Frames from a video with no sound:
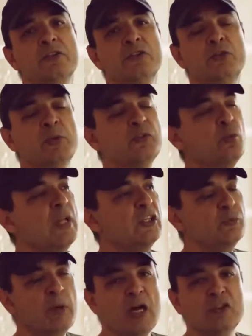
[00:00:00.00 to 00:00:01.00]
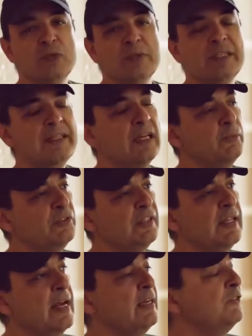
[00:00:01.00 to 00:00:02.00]
to do as well as possible, and he comes
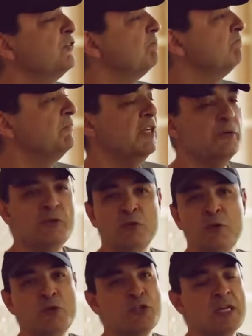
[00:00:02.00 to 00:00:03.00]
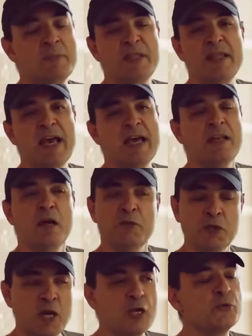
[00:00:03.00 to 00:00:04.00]
in last, there is no shame in that.
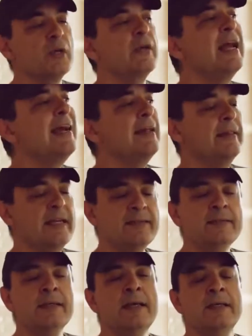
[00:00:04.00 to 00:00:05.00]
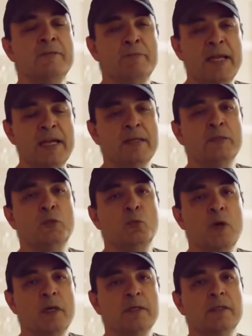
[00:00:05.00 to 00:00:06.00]
On the contrary, that's the kind of man you
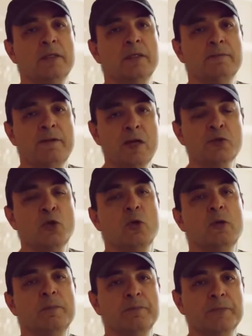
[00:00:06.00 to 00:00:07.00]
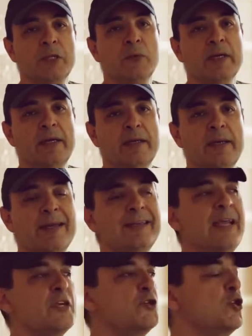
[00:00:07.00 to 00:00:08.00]
want in the foxhole, okay?
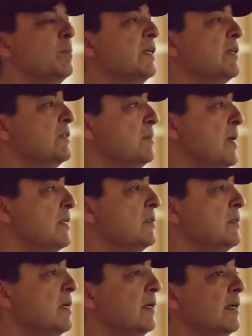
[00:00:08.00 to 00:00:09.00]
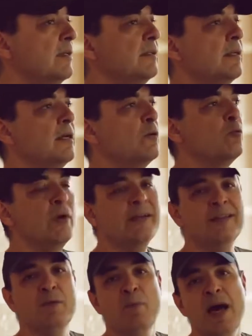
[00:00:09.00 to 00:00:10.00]
Yeah, sure, because he might suck at
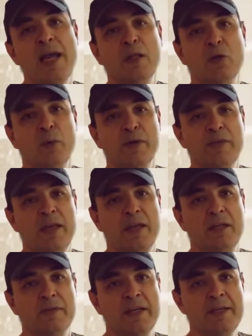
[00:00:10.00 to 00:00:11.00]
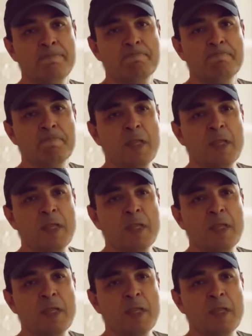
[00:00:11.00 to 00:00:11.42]
running the mile or whatever the hell, right?